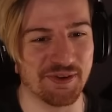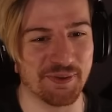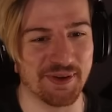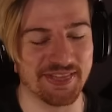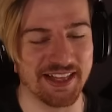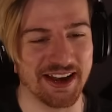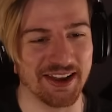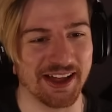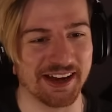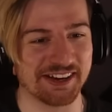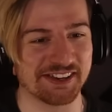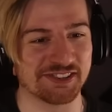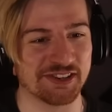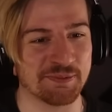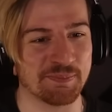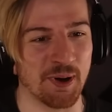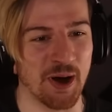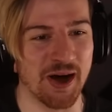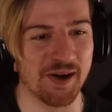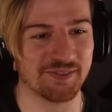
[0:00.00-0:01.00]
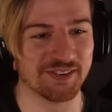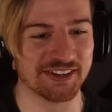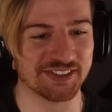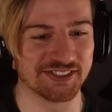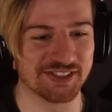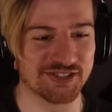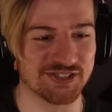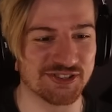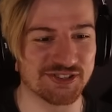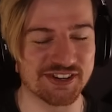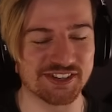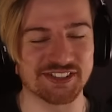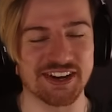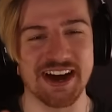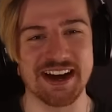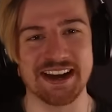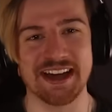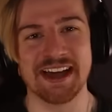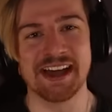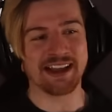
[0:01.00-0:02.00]
it when they're, like, super obvious because you just
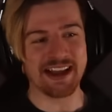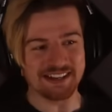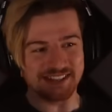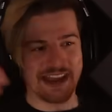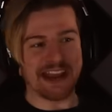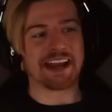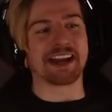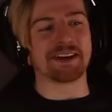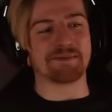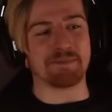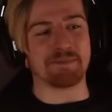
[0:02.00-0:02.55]
kind of, you get taken